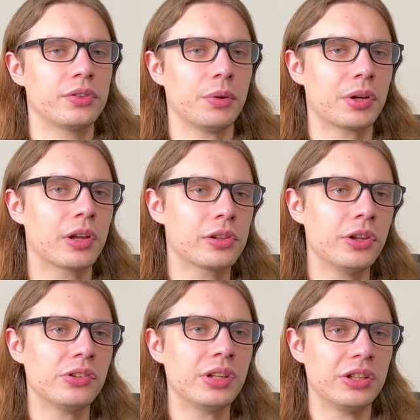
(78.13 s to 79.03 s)
So a
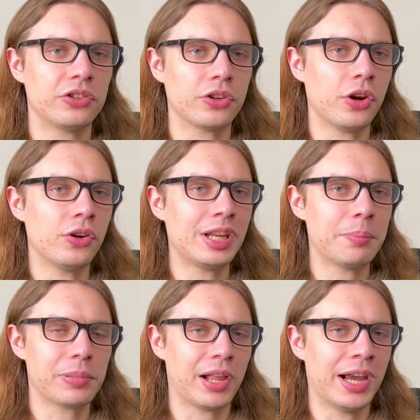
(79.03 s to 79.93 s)
conclusion is shown,
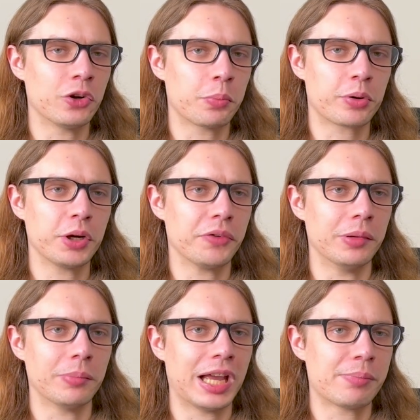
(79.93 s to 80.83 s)
implied, or
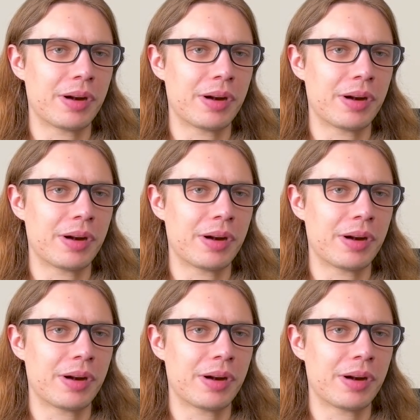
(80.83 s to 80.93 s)
proven by a